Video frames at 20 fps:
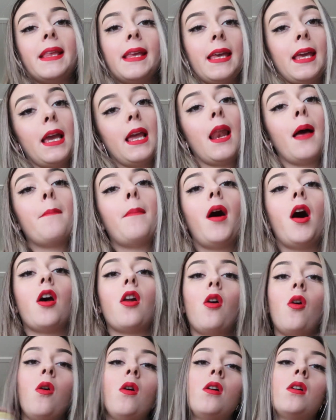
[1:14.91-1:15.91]
tequila
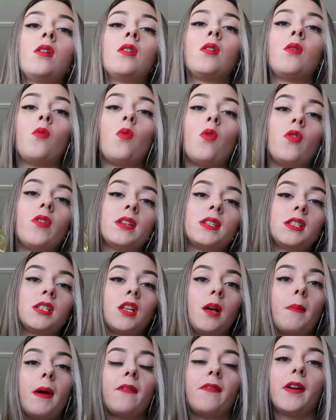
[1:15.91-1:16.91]
bottle. Well, this is
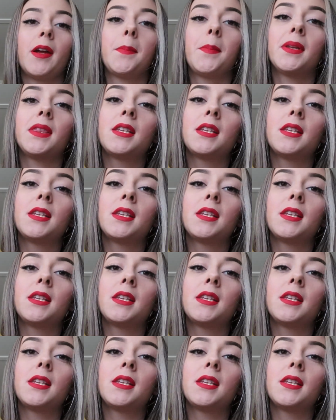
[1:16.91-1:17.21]
not my favorite,